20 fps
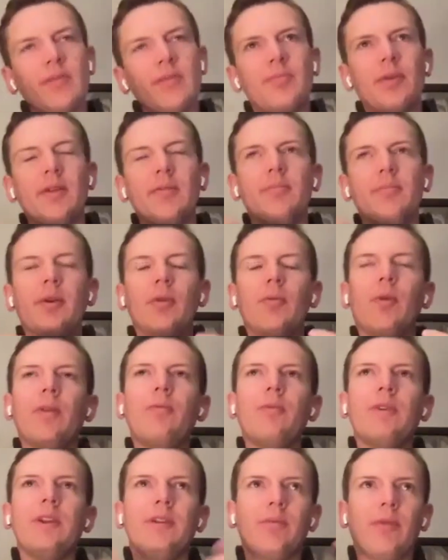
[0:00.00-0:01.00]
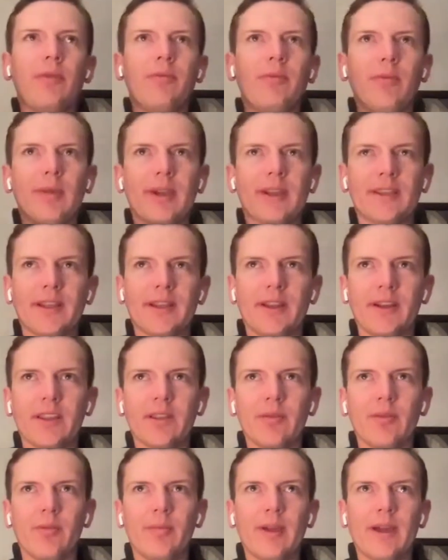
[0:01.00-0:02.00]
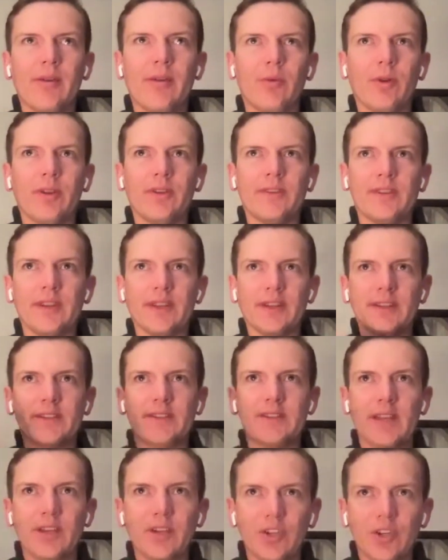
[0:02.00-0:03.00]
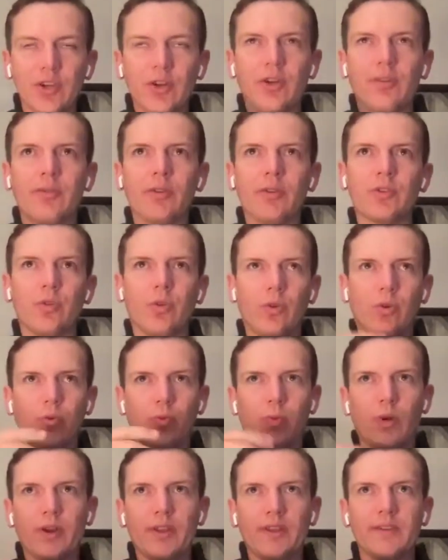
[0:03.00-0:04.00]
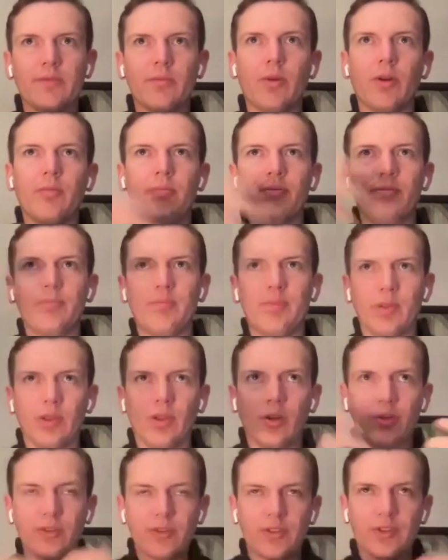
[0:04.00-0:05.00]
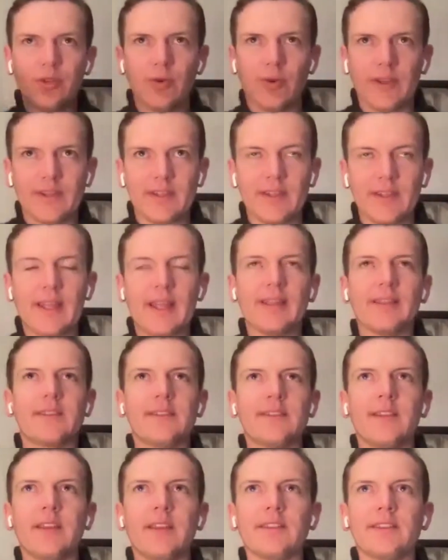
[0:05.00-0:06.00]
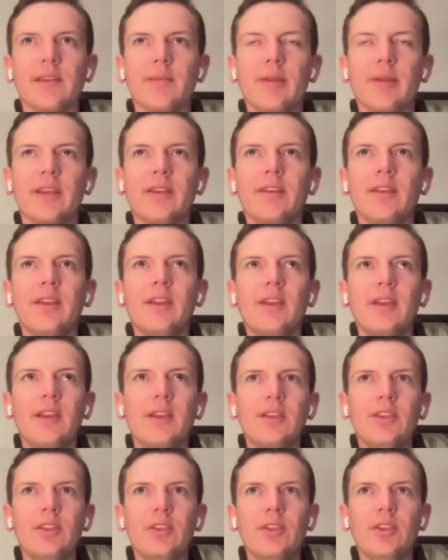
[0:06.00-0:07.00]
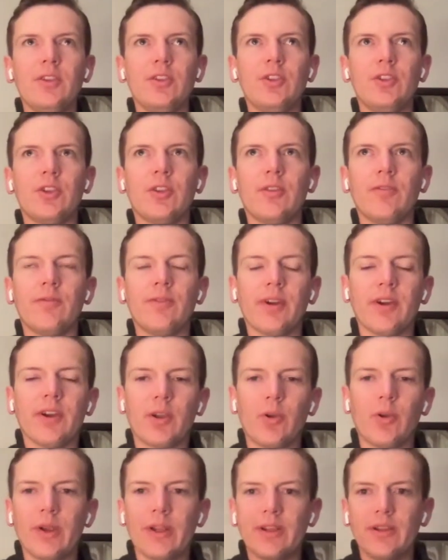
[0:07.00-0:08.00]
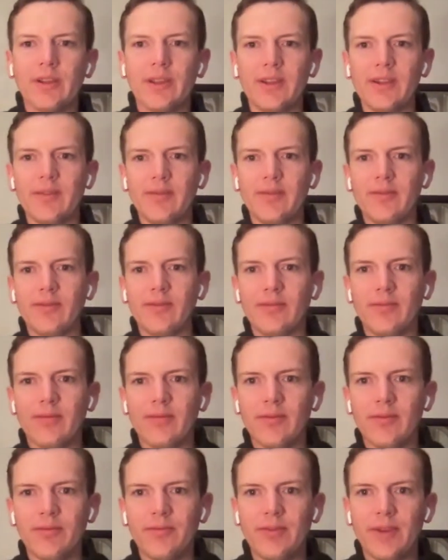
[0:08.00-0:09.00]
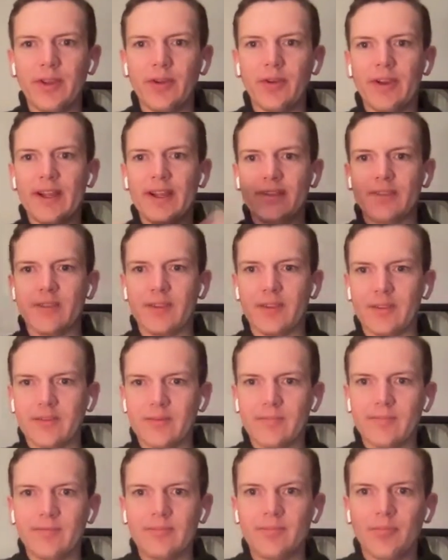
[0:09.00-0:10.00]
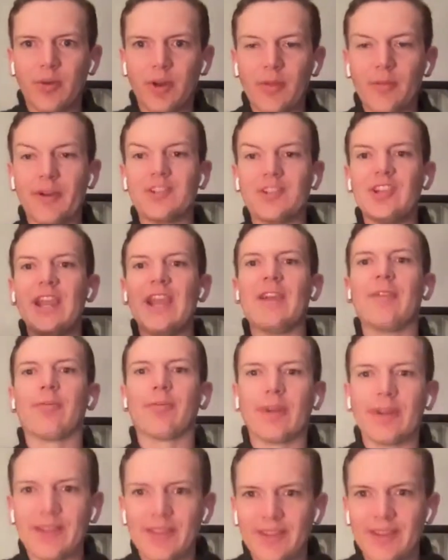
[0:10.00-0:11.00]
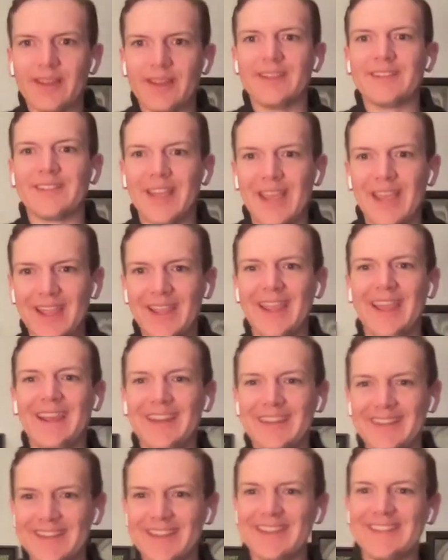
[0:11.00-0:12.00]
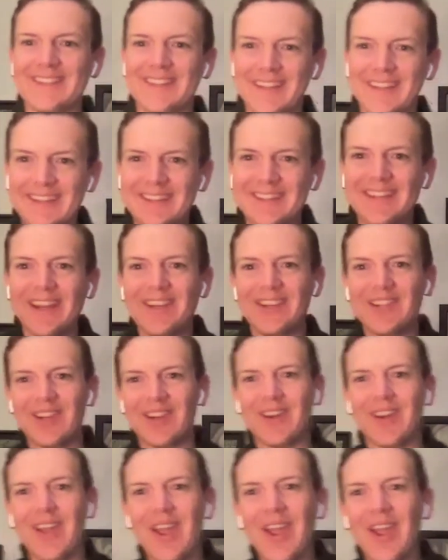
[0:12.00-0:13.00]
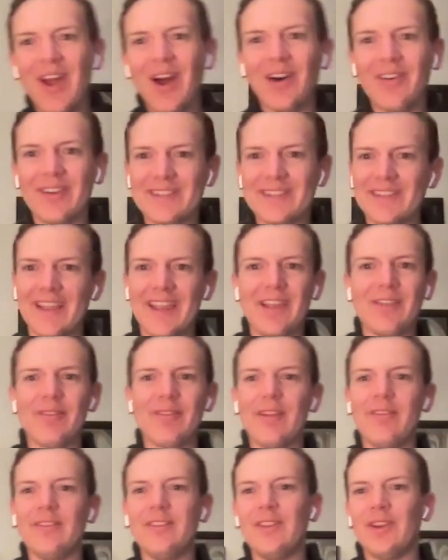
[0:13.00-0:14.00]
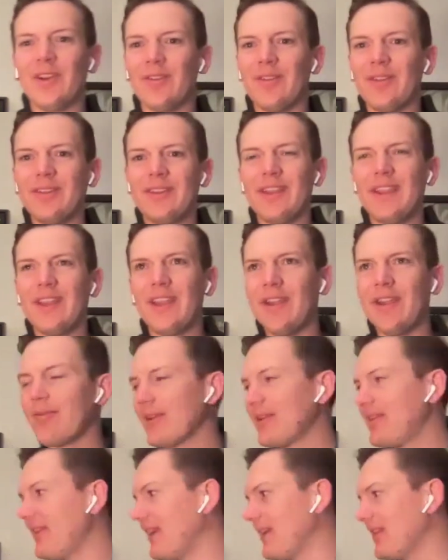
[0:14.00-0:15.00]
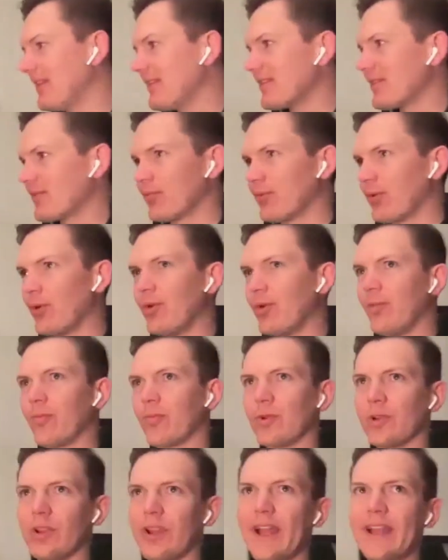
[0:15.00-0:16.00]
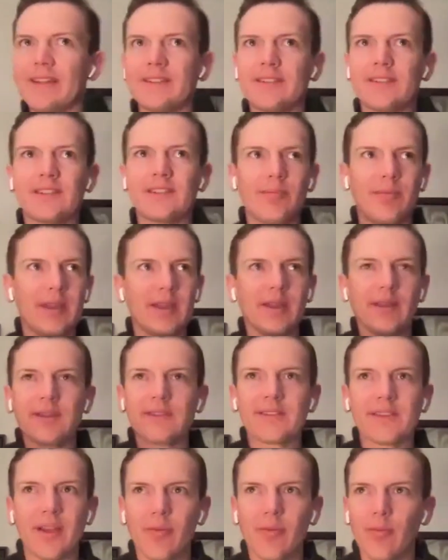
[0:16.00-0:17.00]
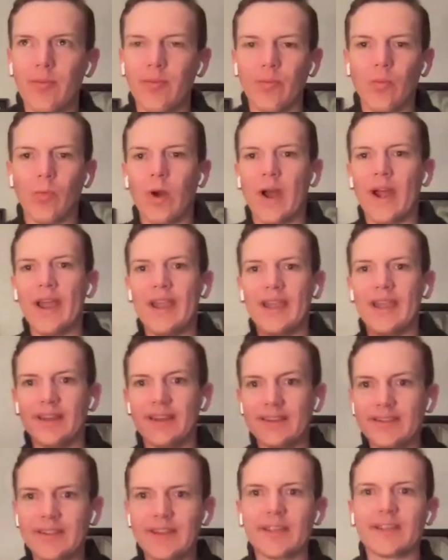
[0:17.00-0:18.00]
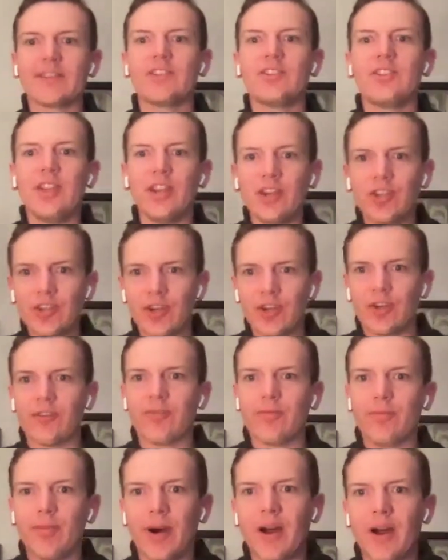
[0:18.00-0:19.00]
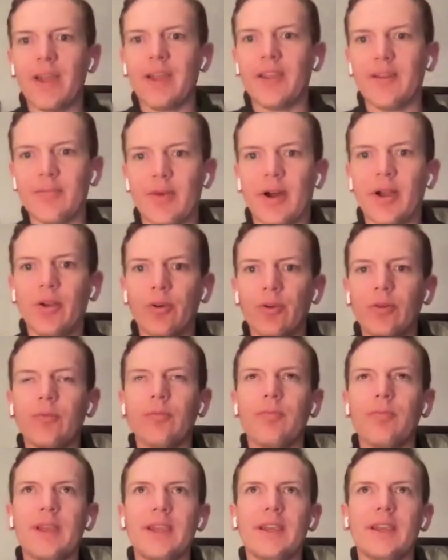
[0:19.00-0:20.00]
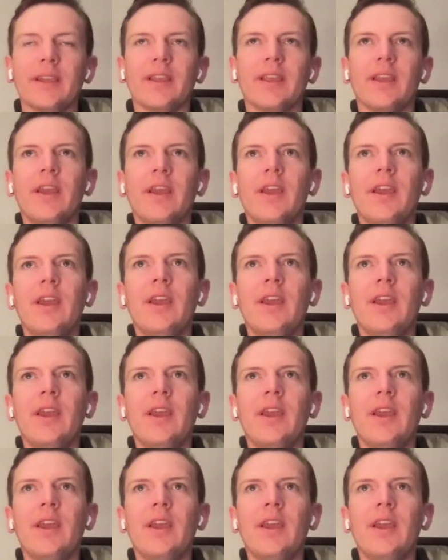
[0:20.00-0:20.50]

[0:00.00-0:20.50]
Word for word: but, but when we, when we make that argument about what is an extension of us, or what is, what belongs to us in that sense, I mean, you can very quickly figure out that pretty much everything is, is an extension of us. Like, you know, everything in this room relates to me in some way and is an extension of my, my own being.